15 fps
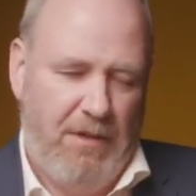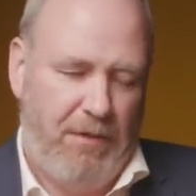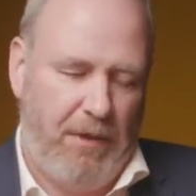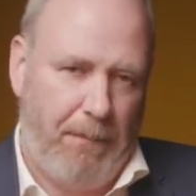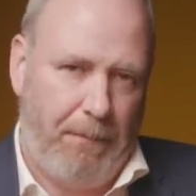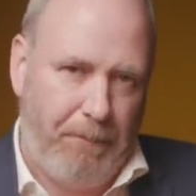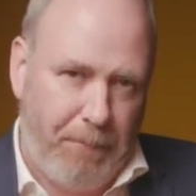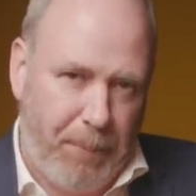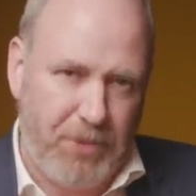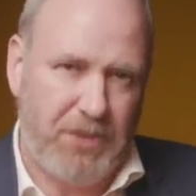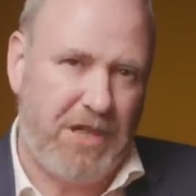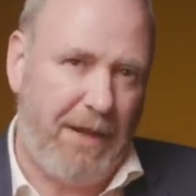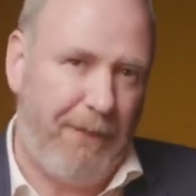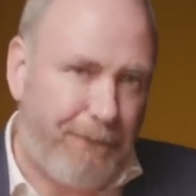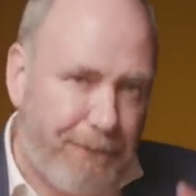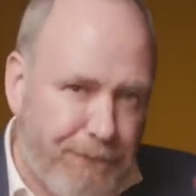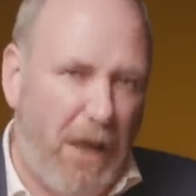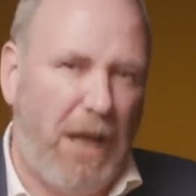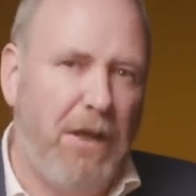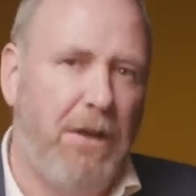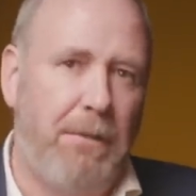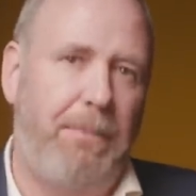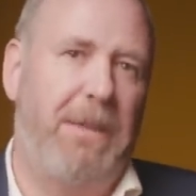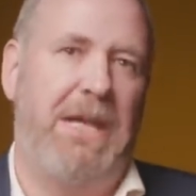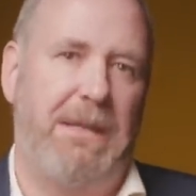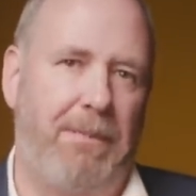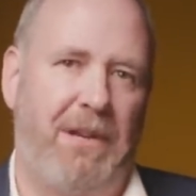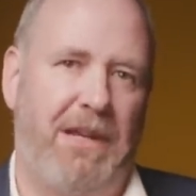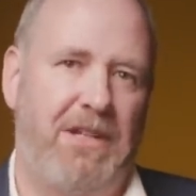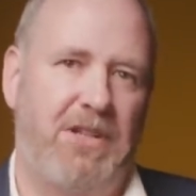that putting fun
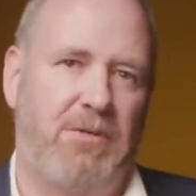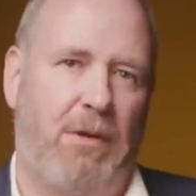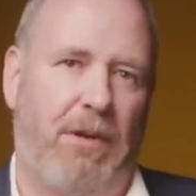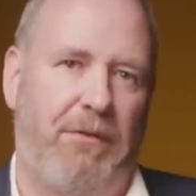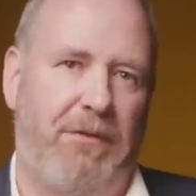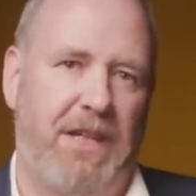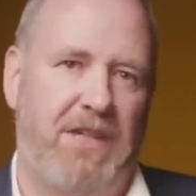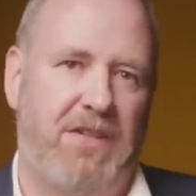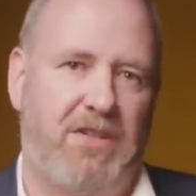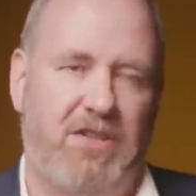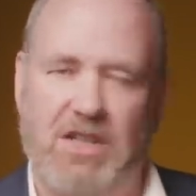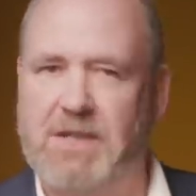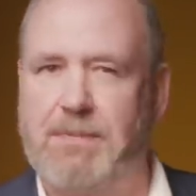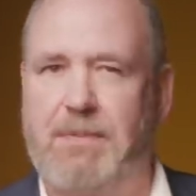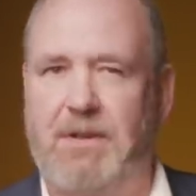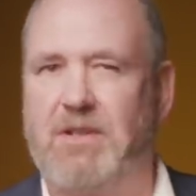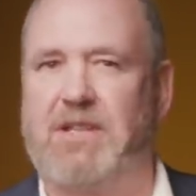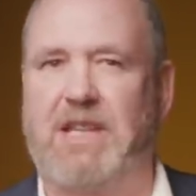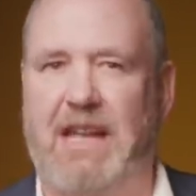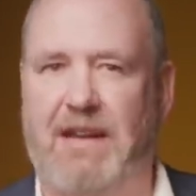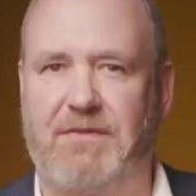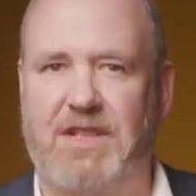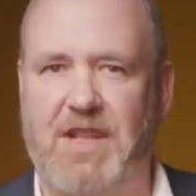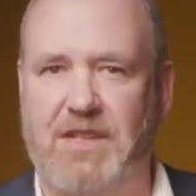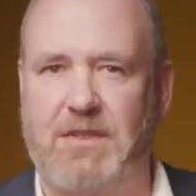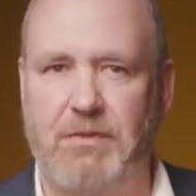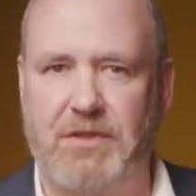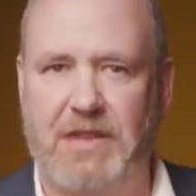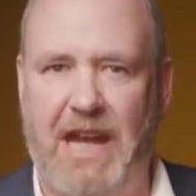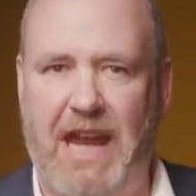people into office just because they have
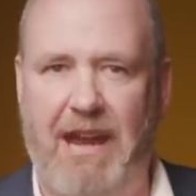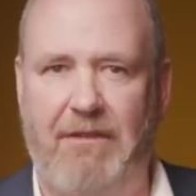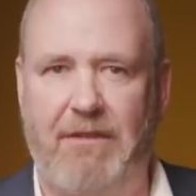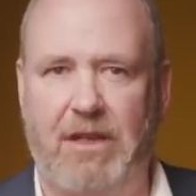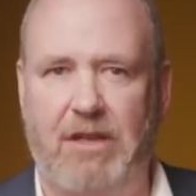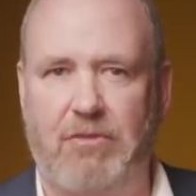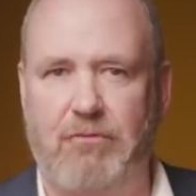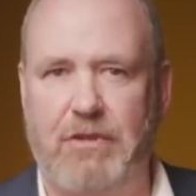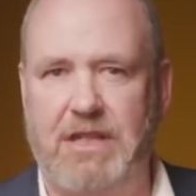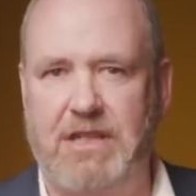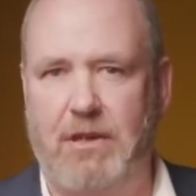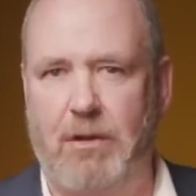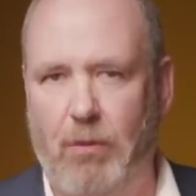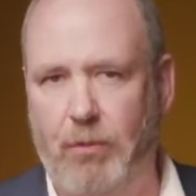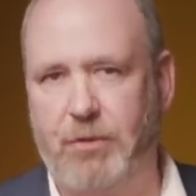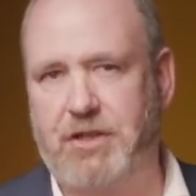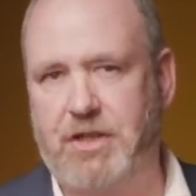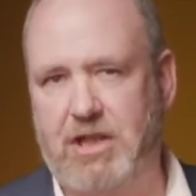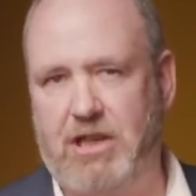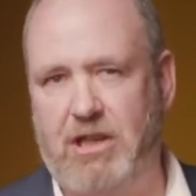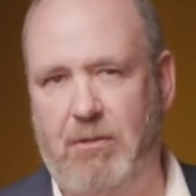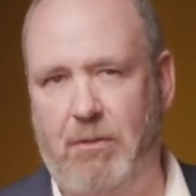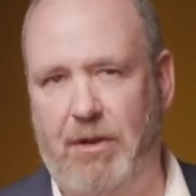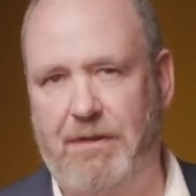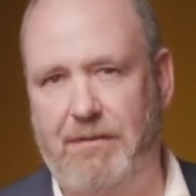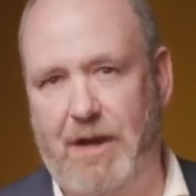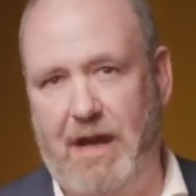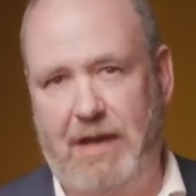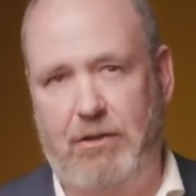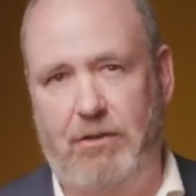tousled hair and can read an autocue on Have
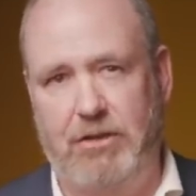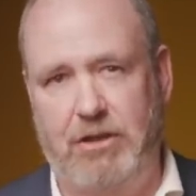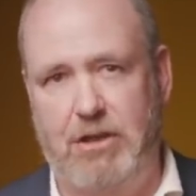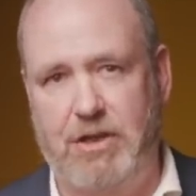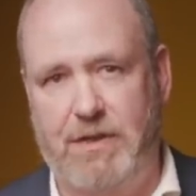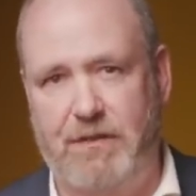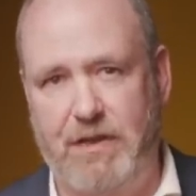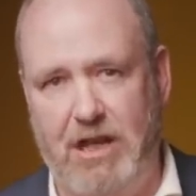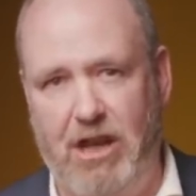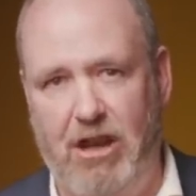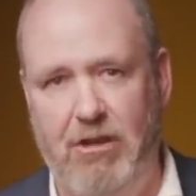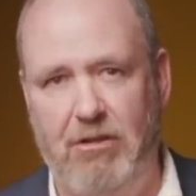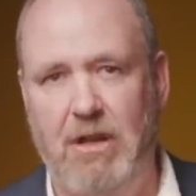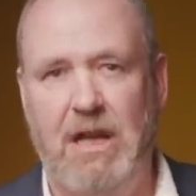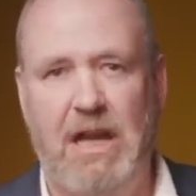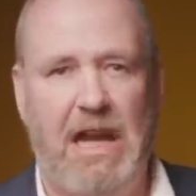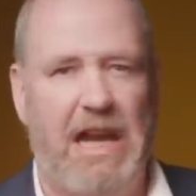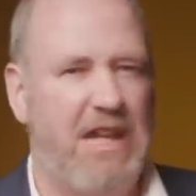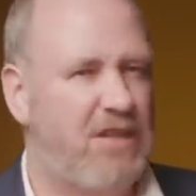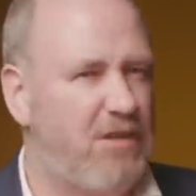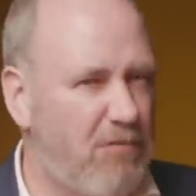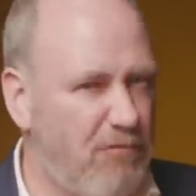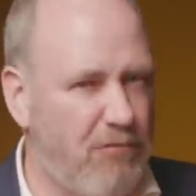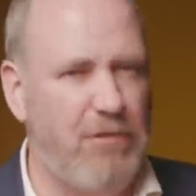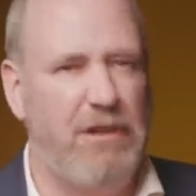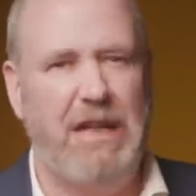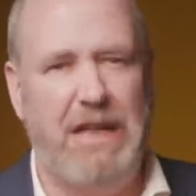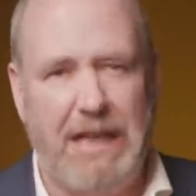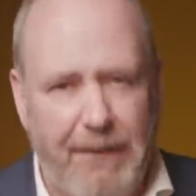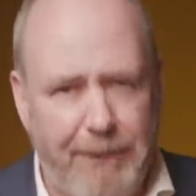I Got News For You is a
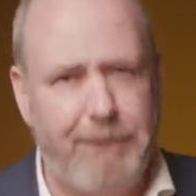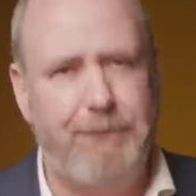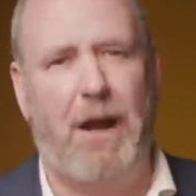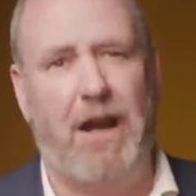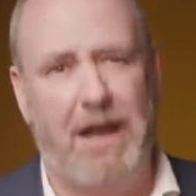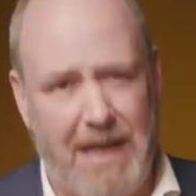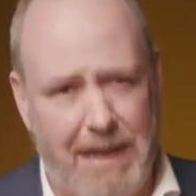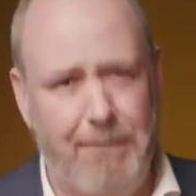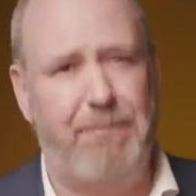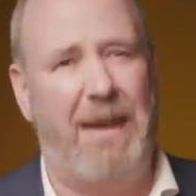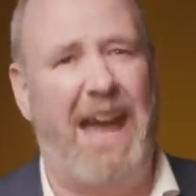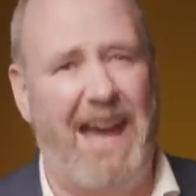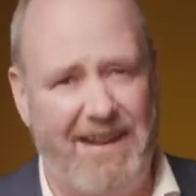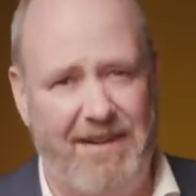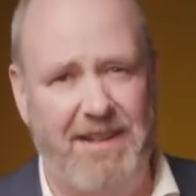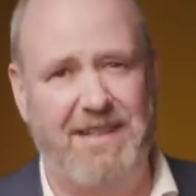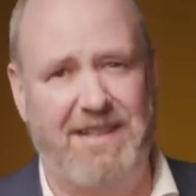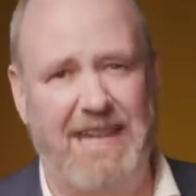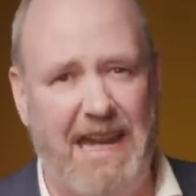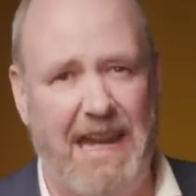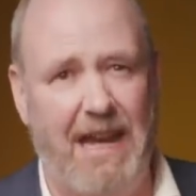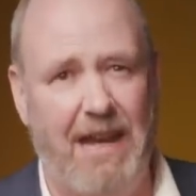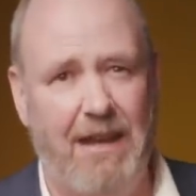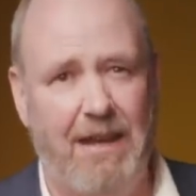really fucking bad idea.